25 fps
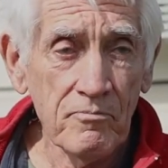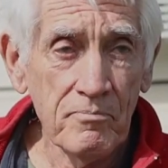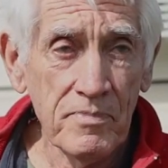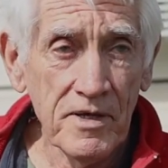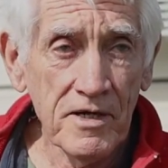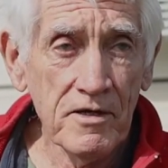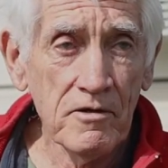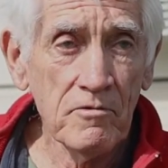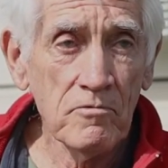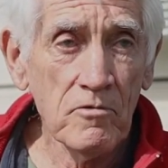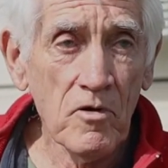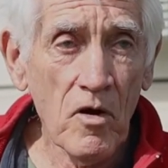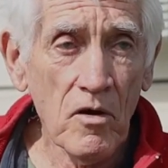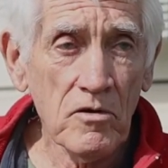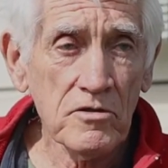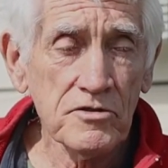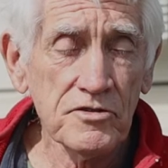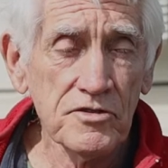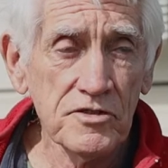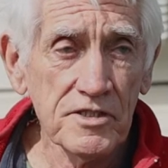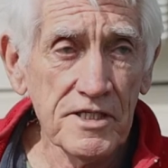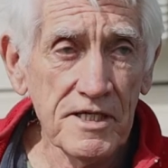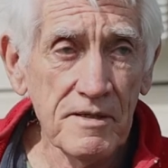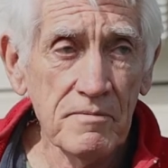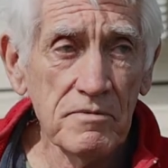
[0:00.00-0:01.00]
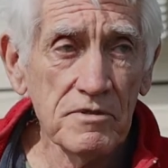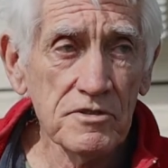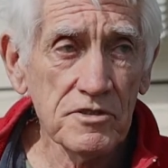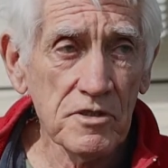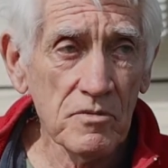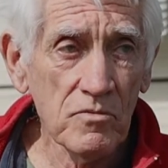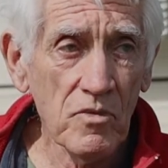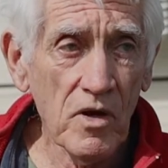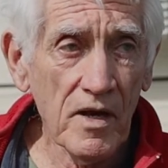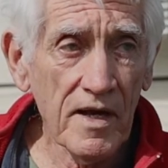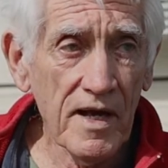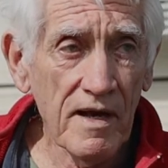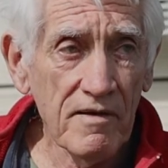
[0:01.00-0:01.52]
big rocks and gibbers
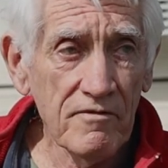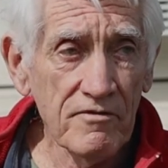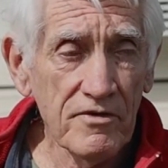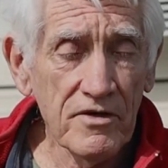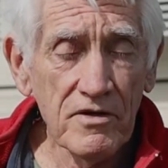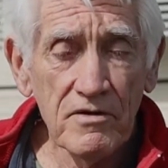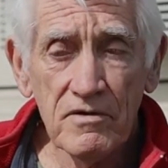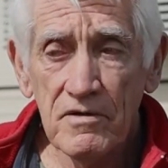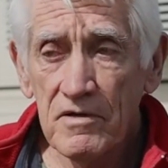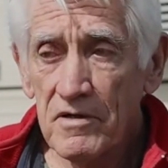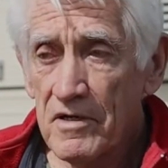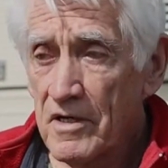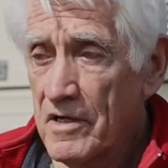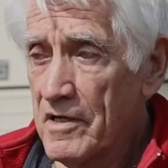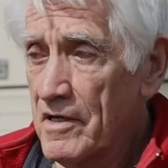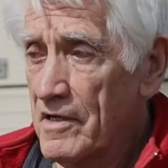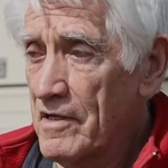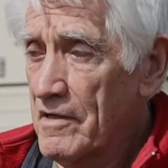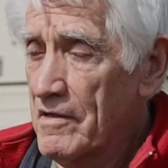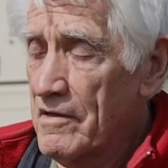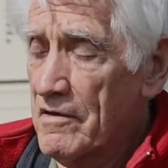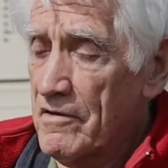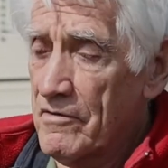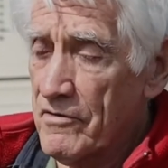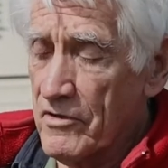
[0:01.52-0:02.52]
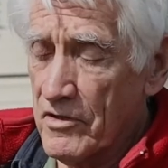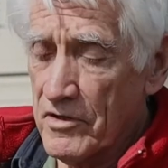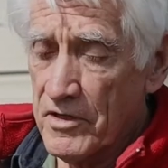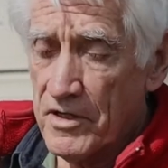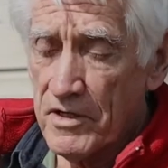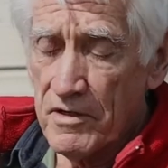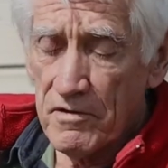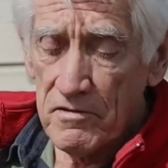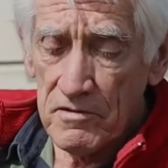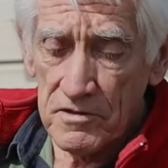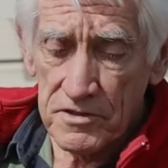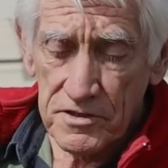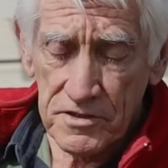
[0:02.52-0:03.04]
and what have you. The
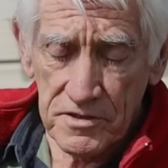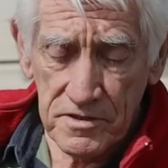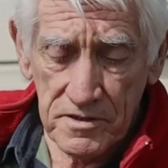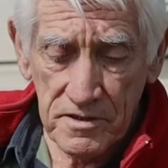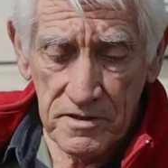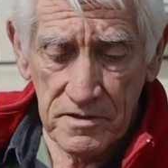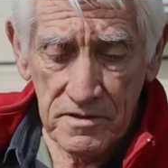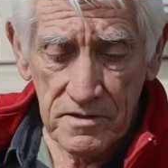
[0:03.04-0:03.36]
nearest